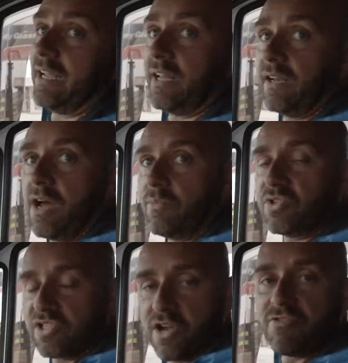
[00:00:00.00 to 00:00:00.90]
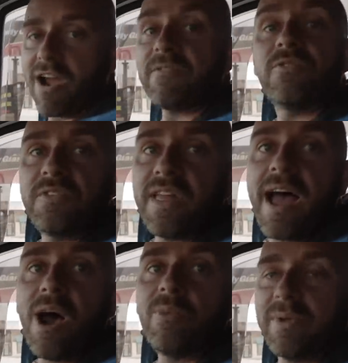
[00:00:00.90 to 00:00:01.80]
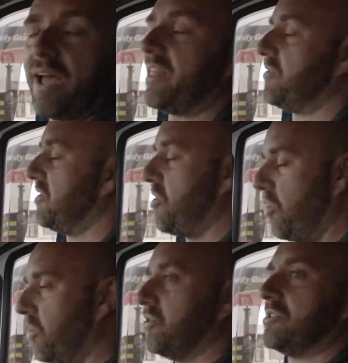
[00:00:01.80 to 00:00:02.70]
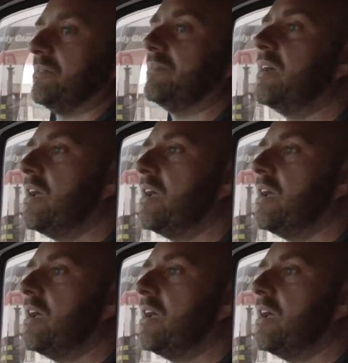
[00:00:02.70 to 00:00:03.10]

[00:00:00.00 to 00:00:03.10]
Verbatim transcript: and I'm so grateful for their help. Yeah, they were awesome.